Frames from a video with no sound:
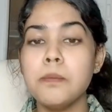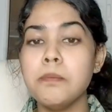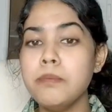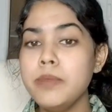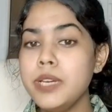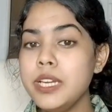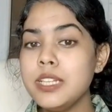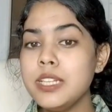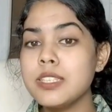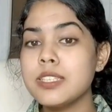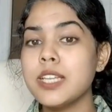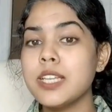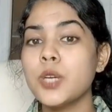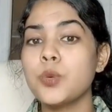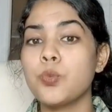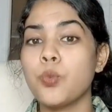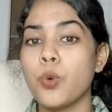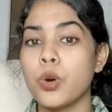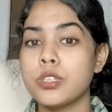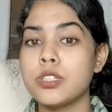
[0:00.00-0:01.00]
means
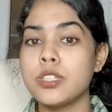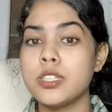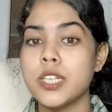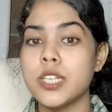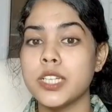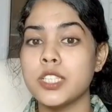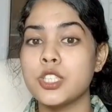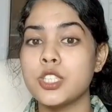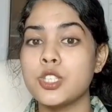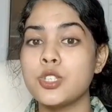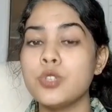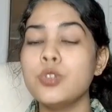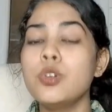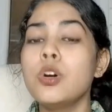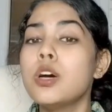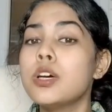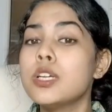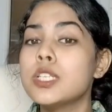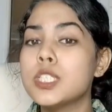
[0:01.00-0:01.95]
that water tends to